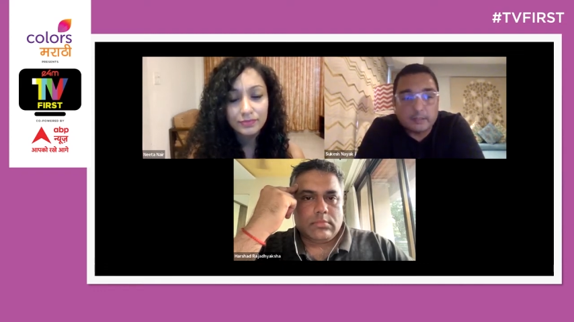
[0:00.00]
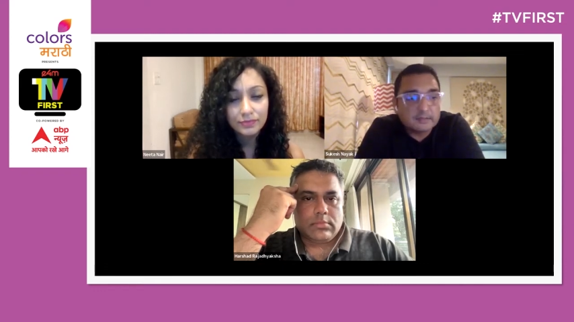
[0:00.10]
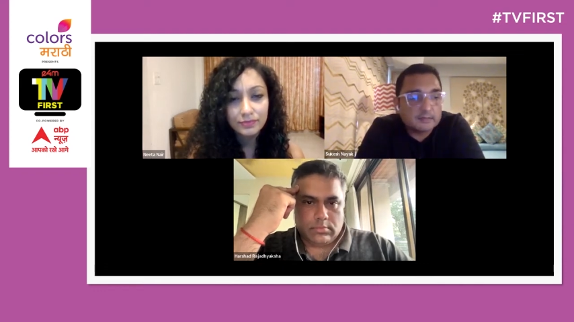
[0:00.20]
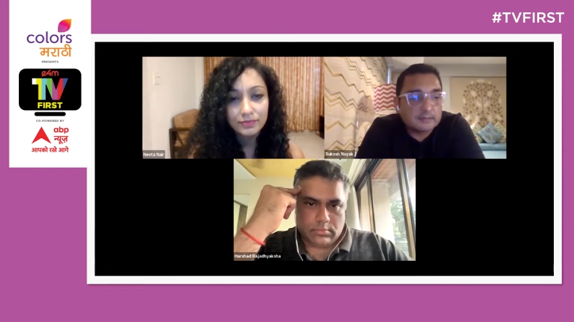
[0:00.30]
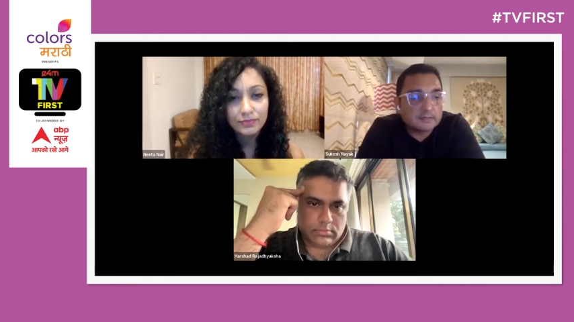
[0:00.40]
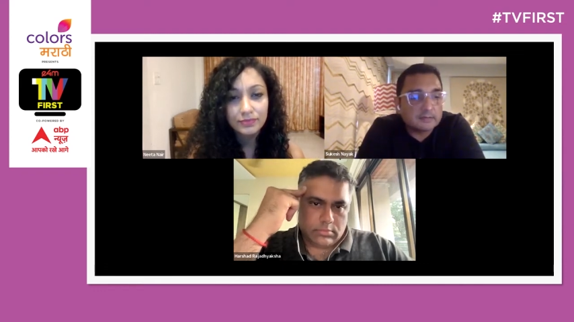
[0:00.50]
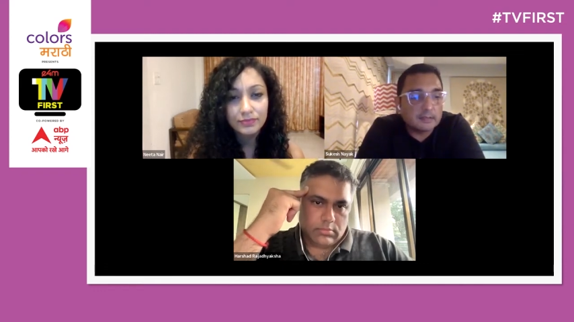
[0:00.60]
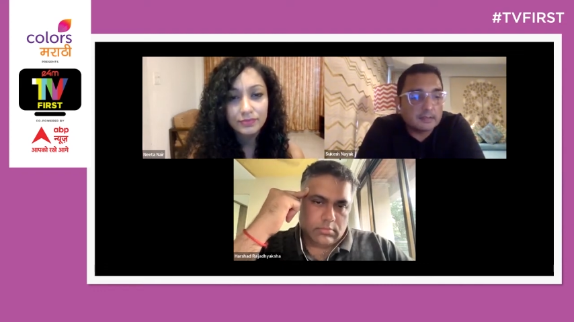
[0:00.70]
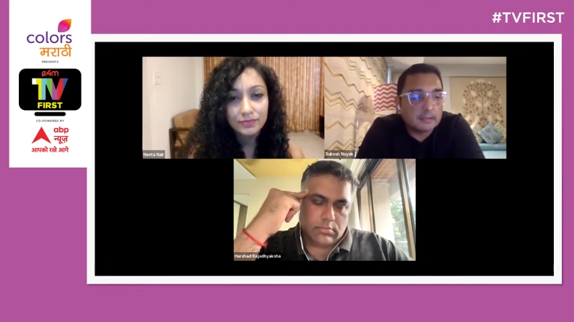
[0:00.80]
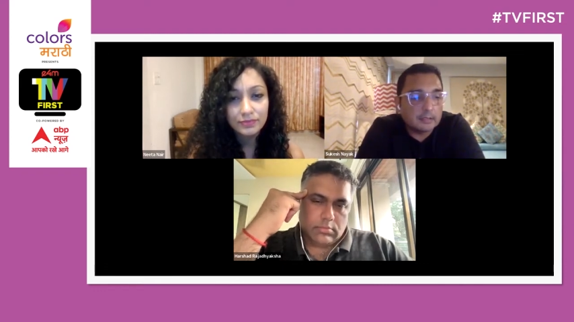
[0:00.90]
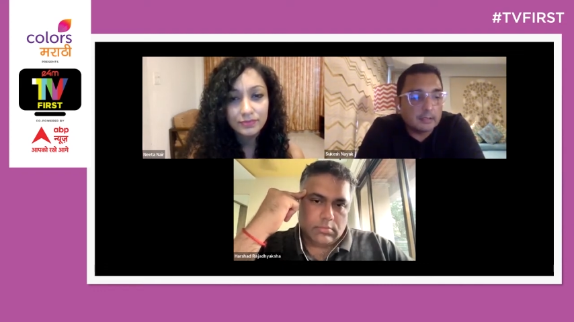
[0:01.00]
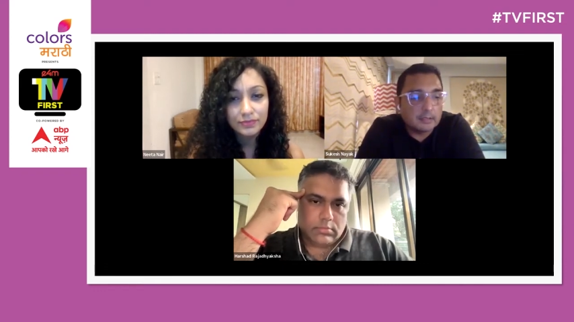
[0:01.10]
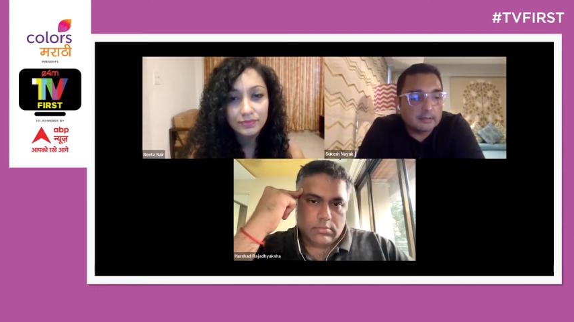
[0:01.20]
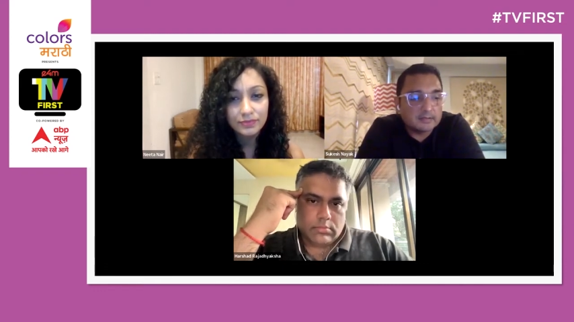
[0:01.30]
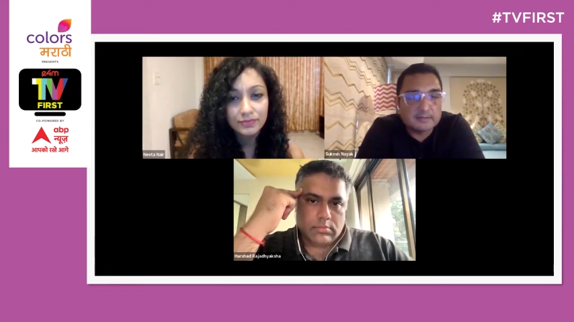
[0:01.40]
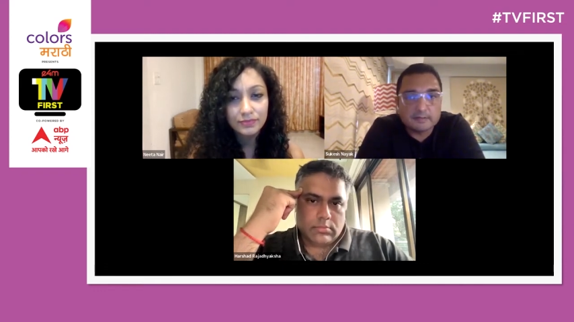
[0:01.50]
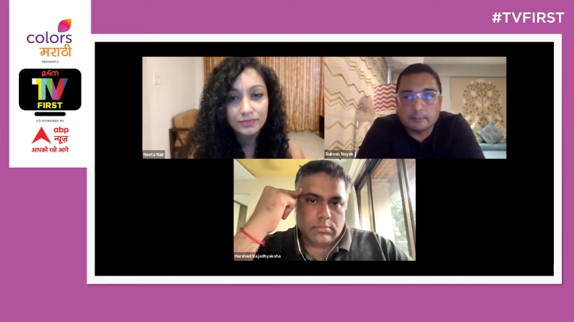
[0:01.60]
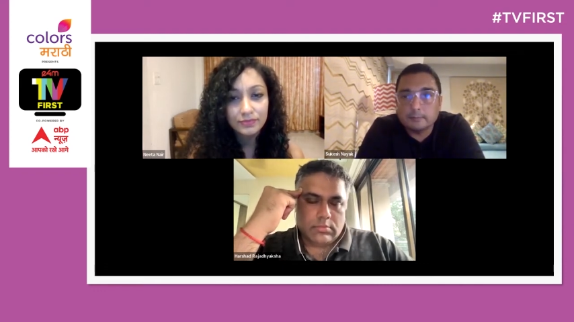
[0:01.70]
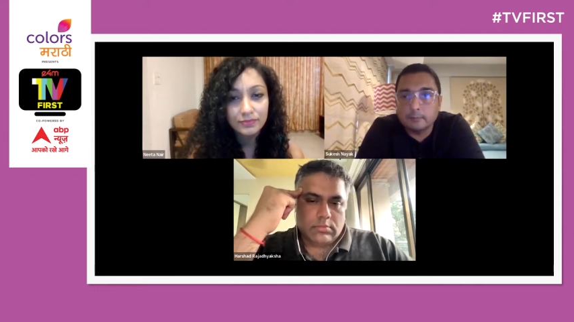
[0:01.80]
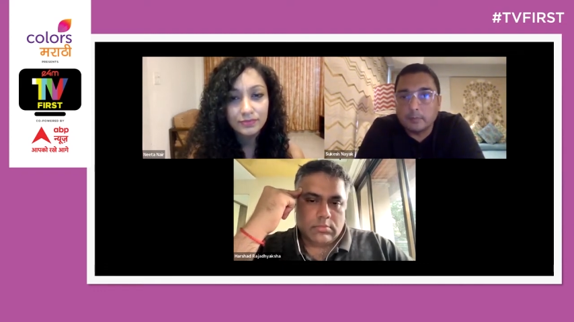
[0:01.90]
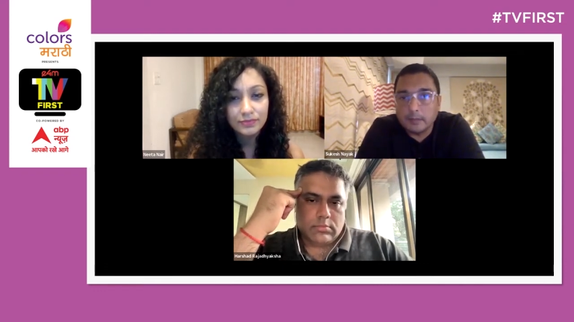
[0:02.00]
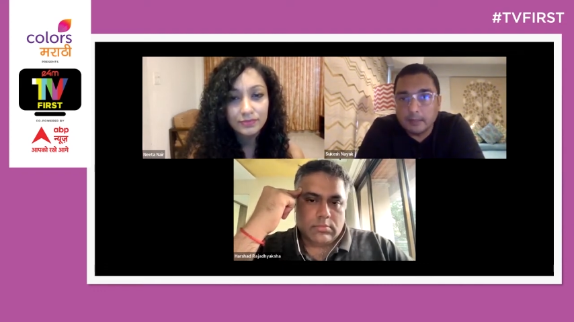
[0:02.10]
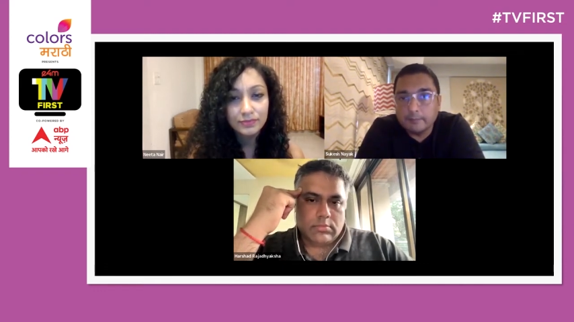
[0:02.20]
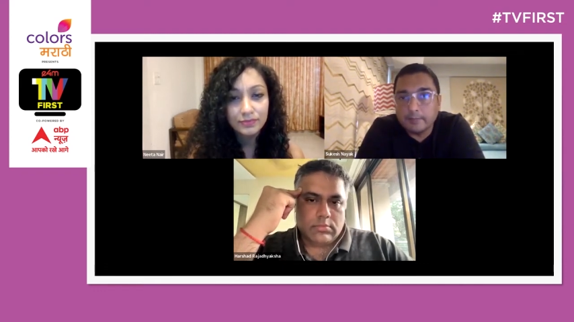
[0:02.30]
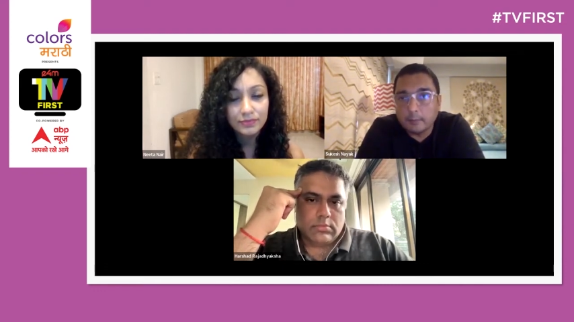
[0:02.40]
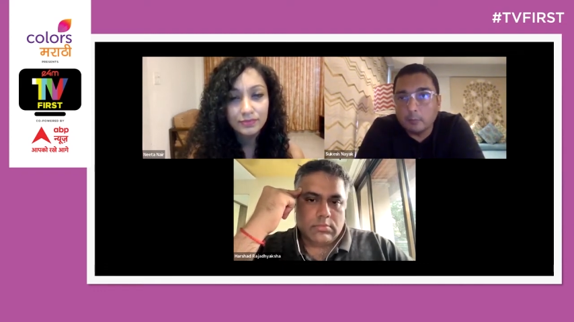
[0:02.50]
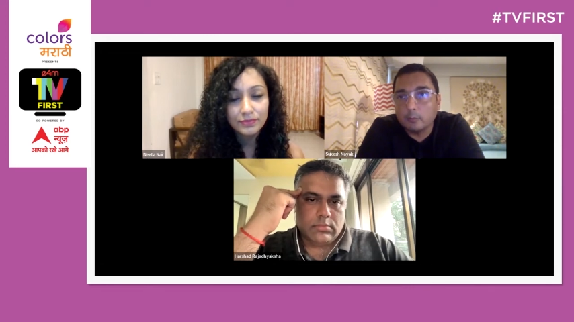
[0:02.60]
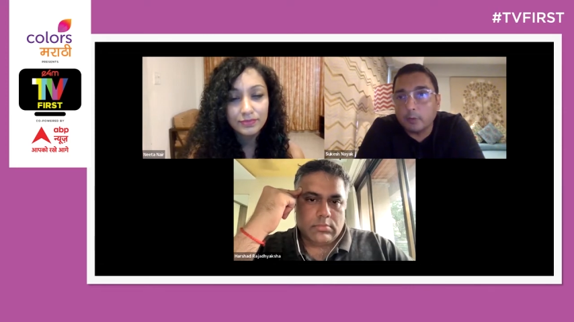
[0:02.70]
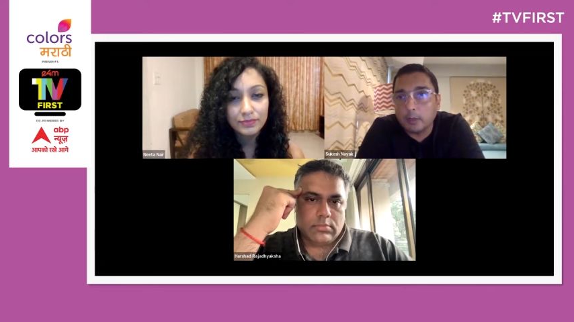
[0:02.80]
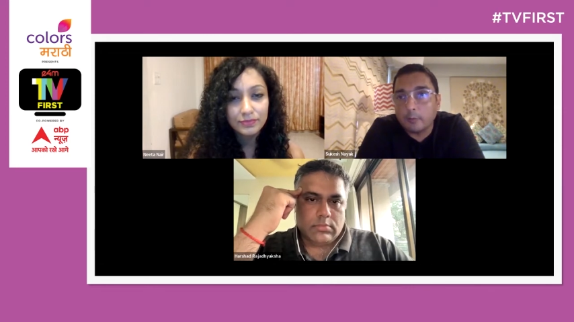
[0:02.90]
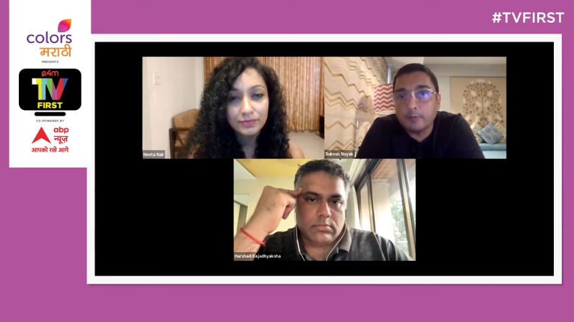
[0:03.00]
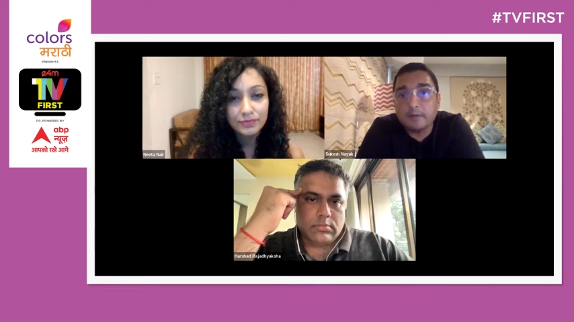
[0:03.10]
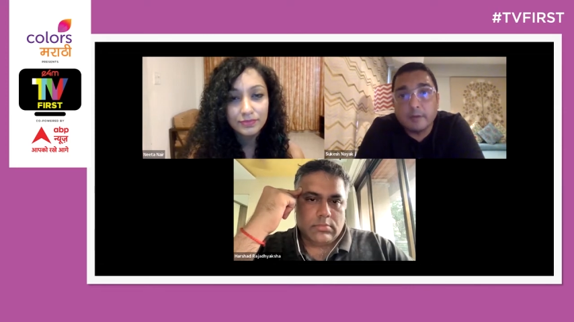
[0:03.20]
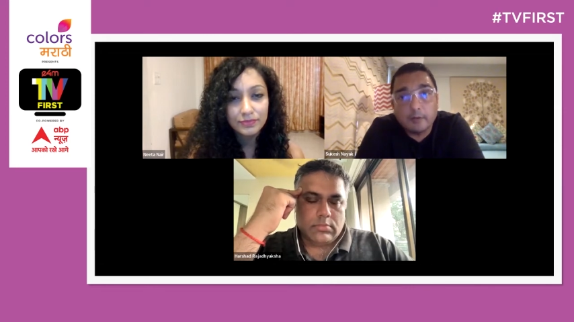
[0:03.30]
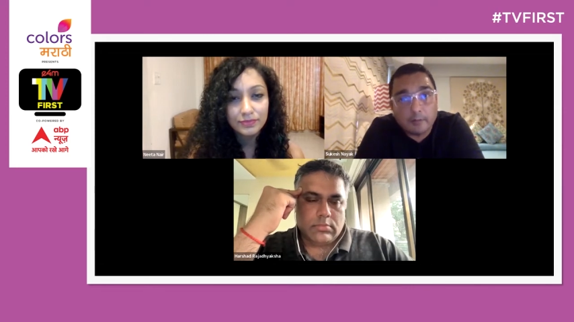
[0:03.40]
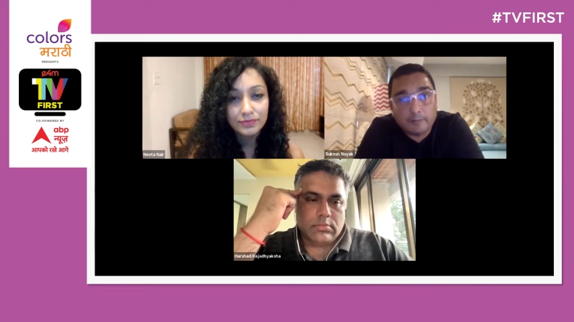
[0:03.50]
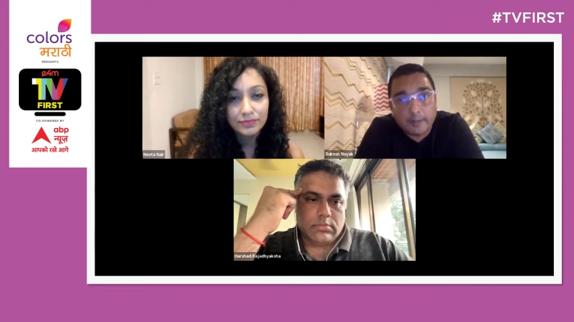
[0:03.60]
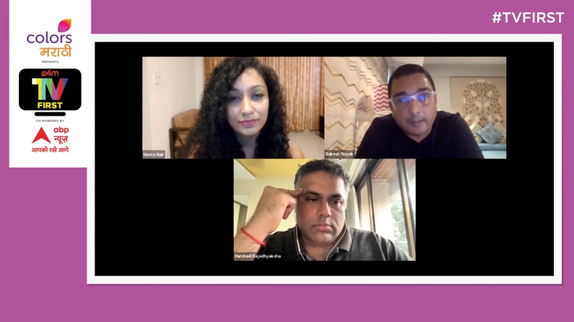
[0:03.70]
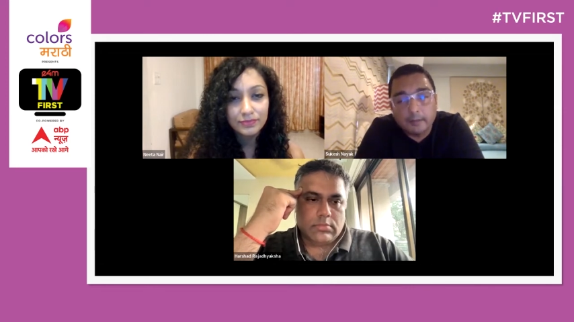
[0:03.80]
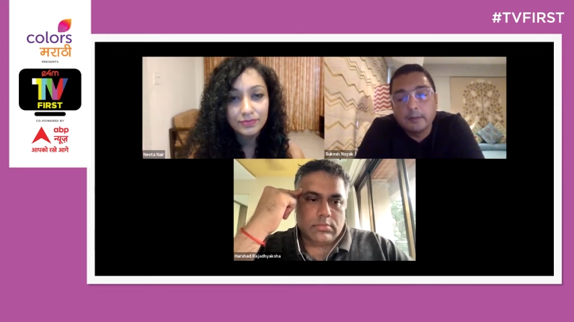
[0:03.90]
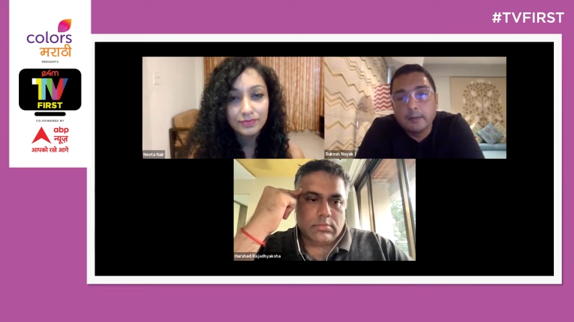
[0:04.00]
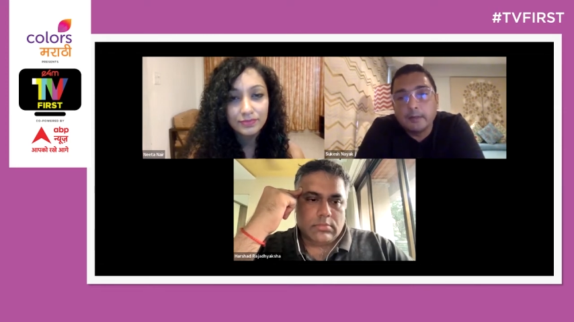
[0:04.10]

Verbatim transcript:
Speaker 1: the youngsters in our in our system believe that oh what, how do they think of that